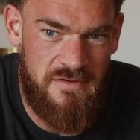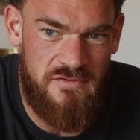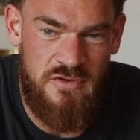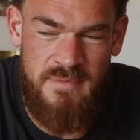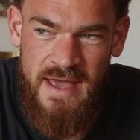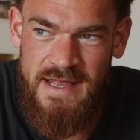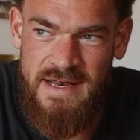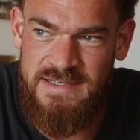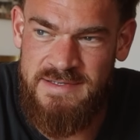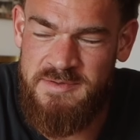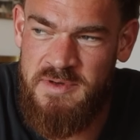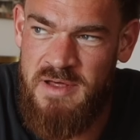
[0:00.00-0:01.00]
a few
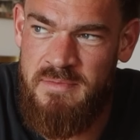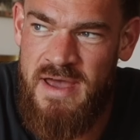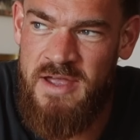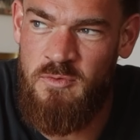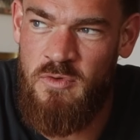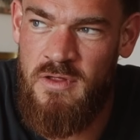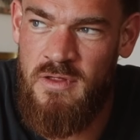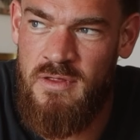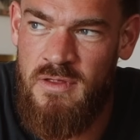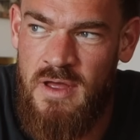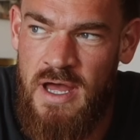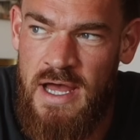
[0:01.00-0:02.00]
mechanisms, but the main one,